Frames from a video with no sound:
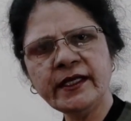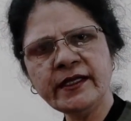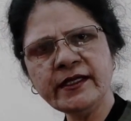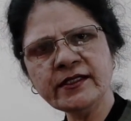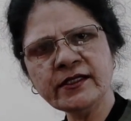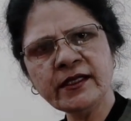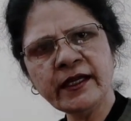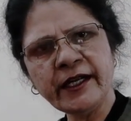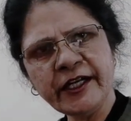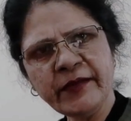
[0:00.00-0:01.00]
there is
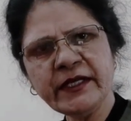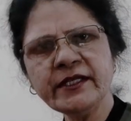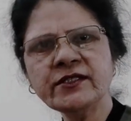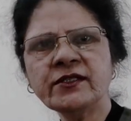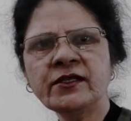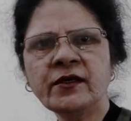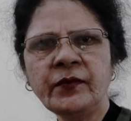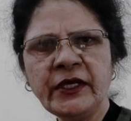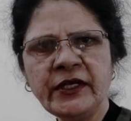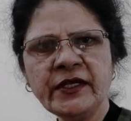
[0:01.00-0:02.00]
edematous
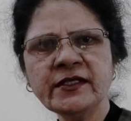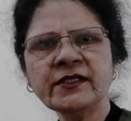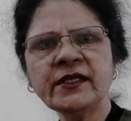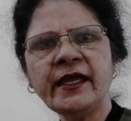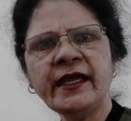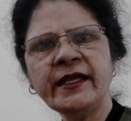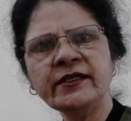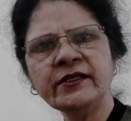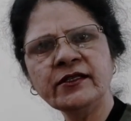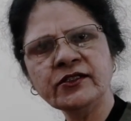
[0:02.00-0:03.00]
penis
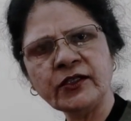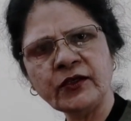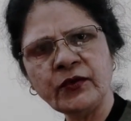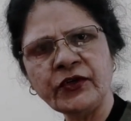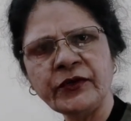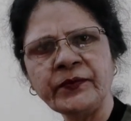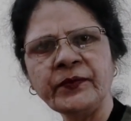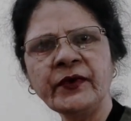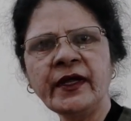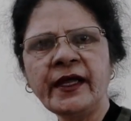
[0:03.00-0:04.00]
and
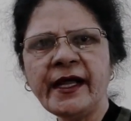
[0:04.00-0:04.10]
scrotum,